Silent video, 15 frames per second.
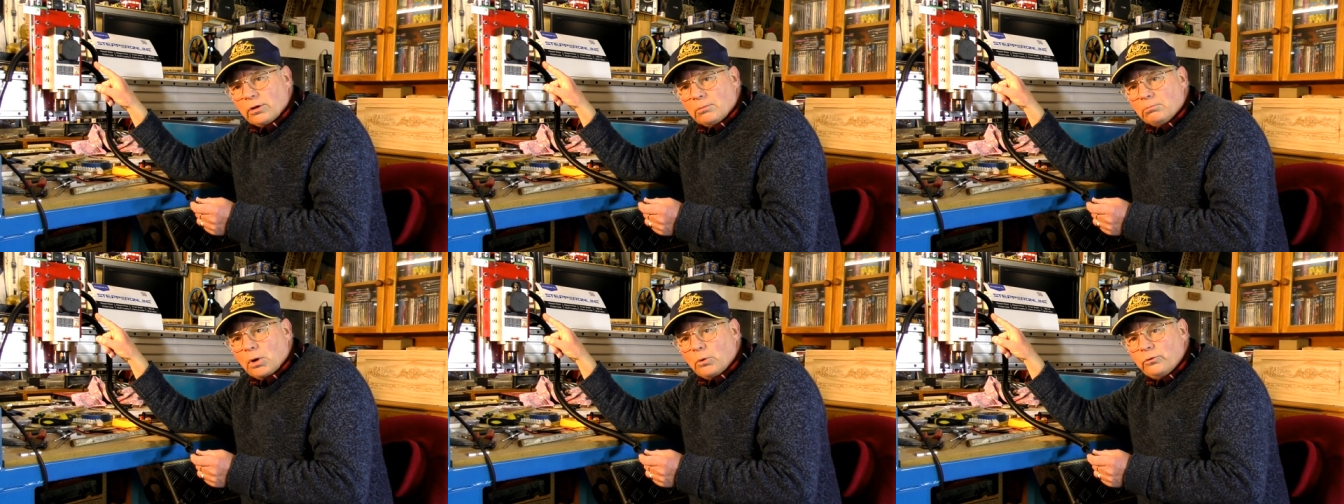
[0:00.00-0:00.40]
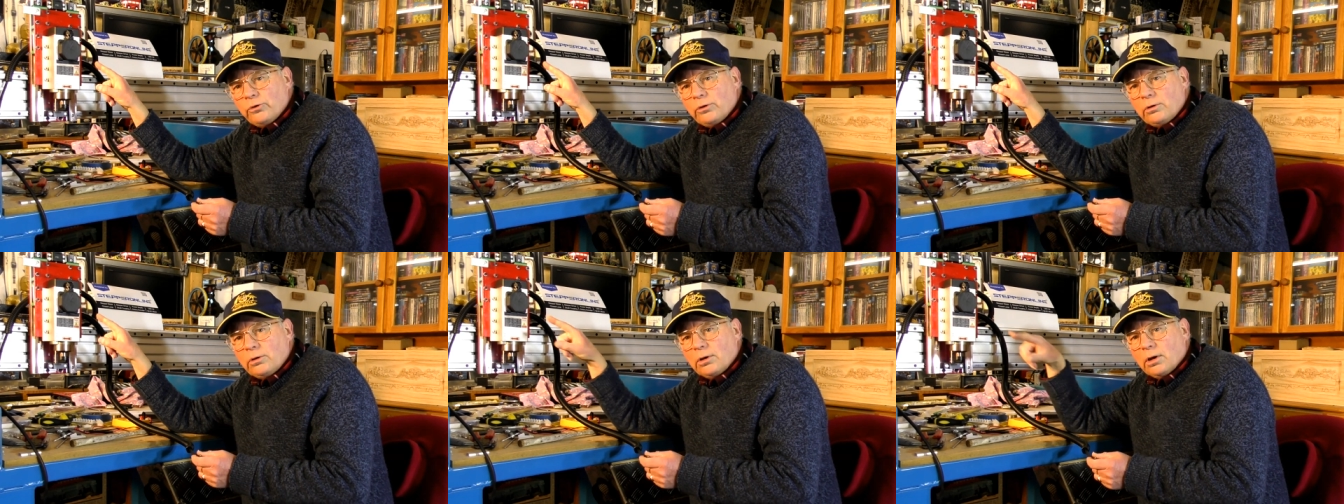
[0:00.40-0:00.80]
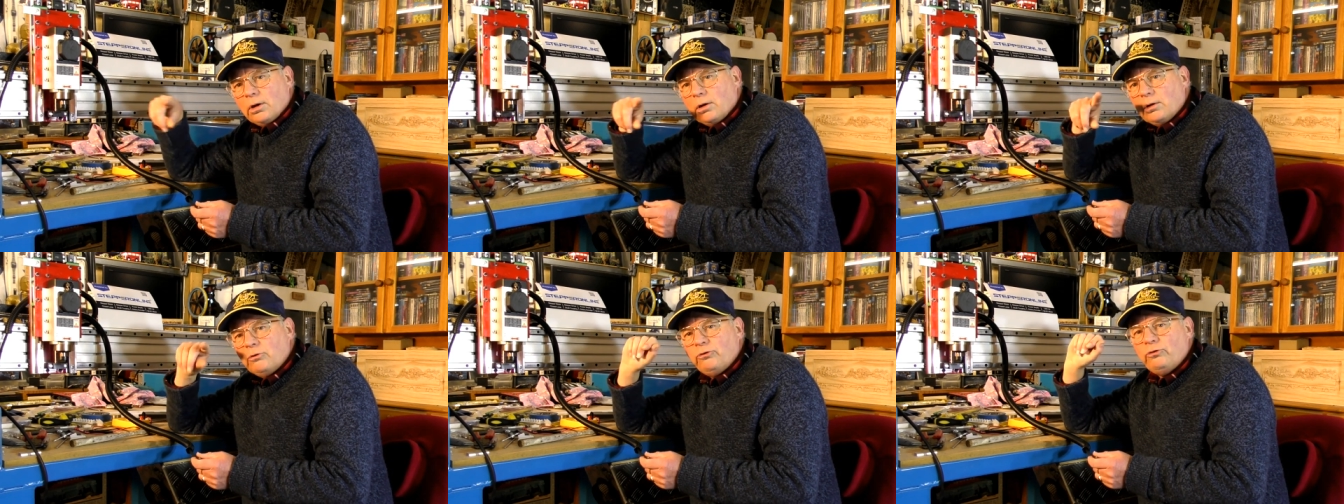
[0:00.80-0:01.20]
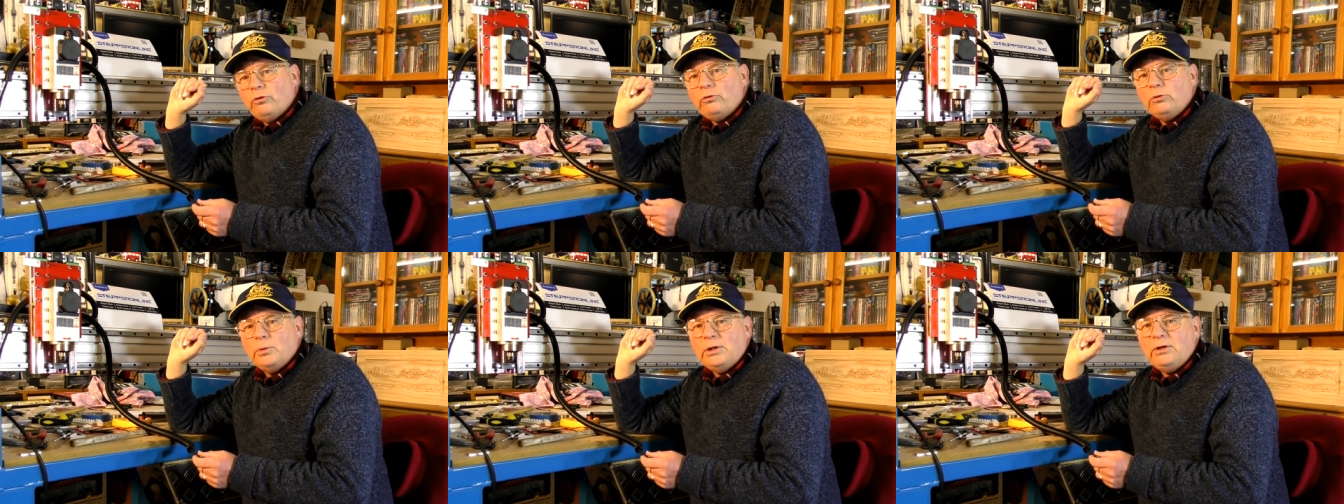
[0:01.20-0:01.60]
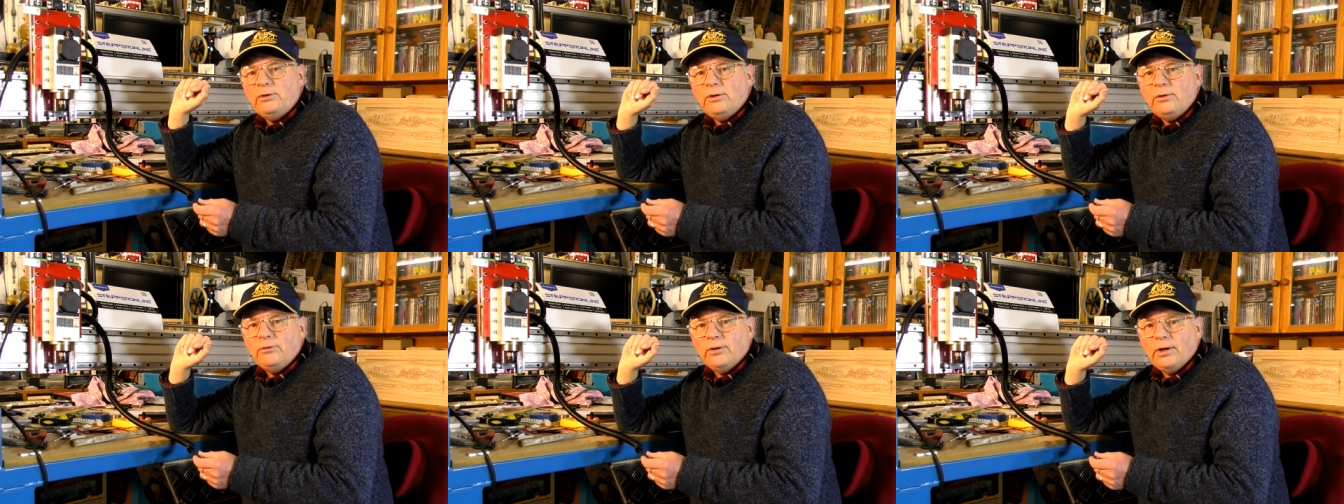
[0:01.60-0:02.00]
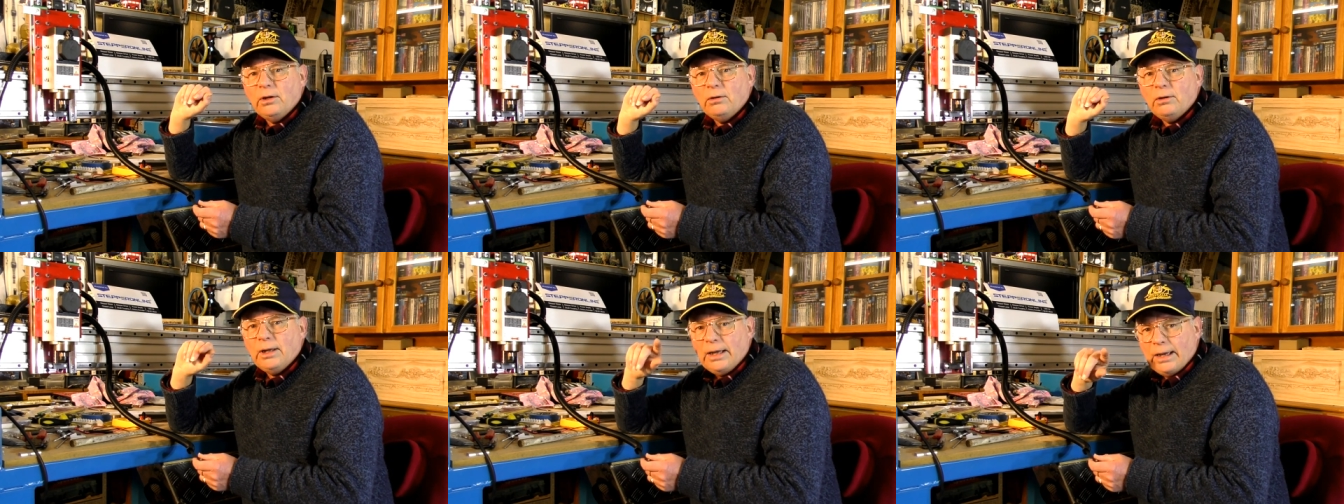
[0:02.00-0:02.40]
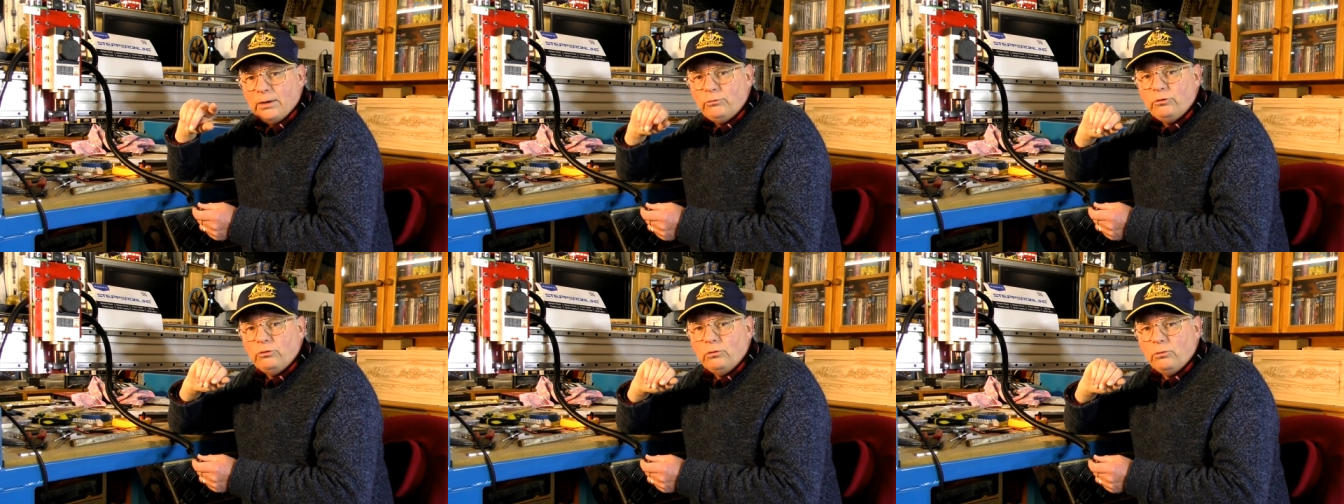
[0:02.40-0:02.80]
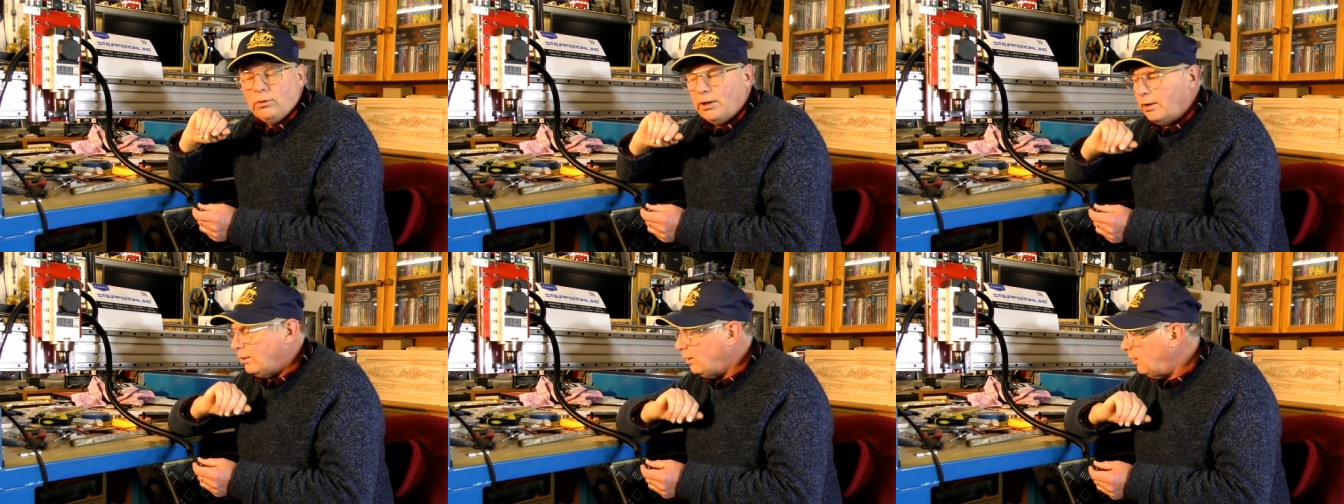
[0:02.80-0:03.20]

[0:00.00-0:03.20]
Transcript: the motor and I'm going to show you in detail how to do that.